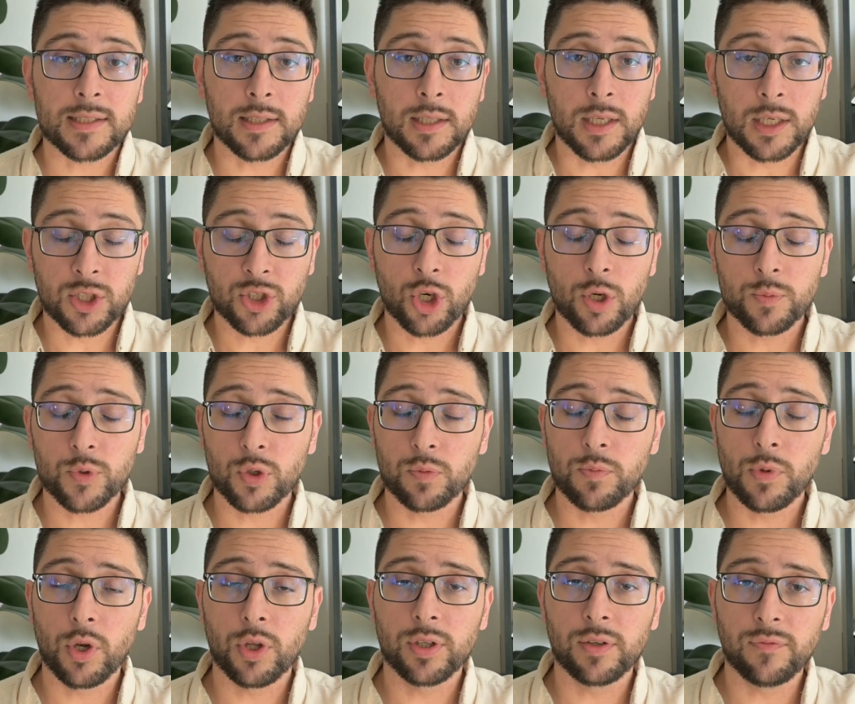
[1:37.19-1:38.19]
in the
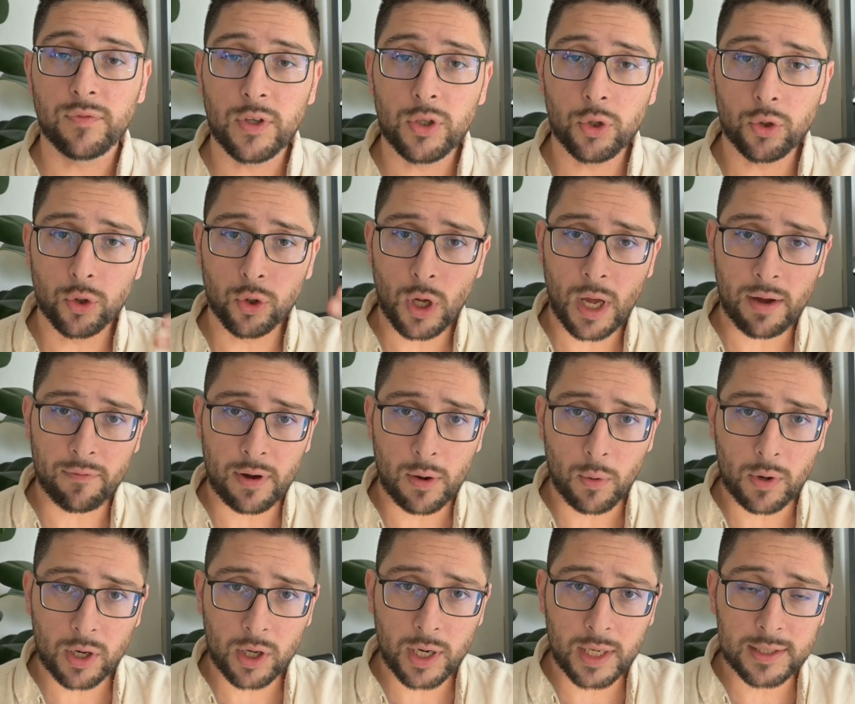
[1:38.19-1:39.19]
description below the video you have
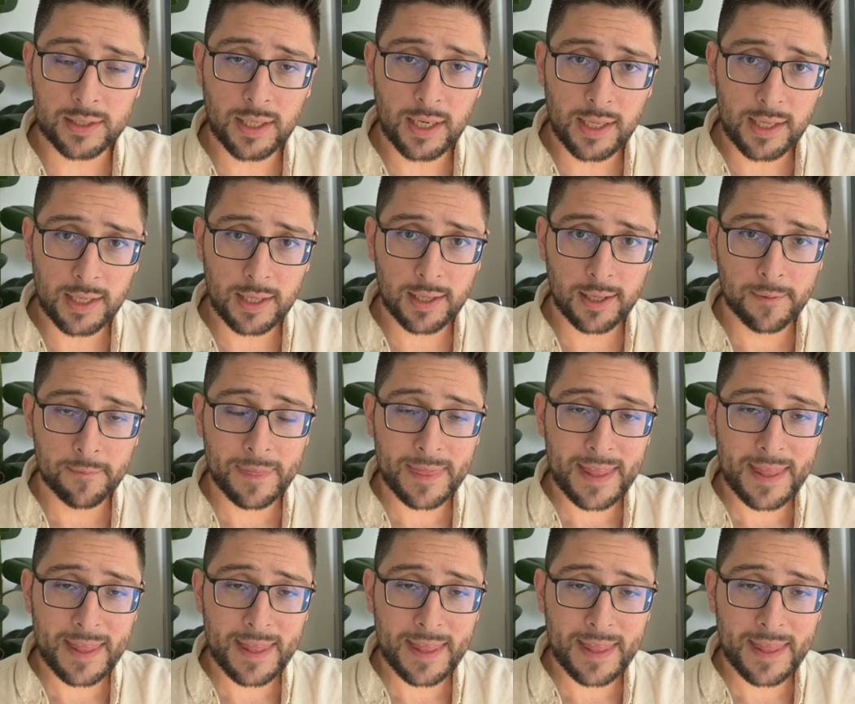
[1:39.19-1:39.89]
our calendar link.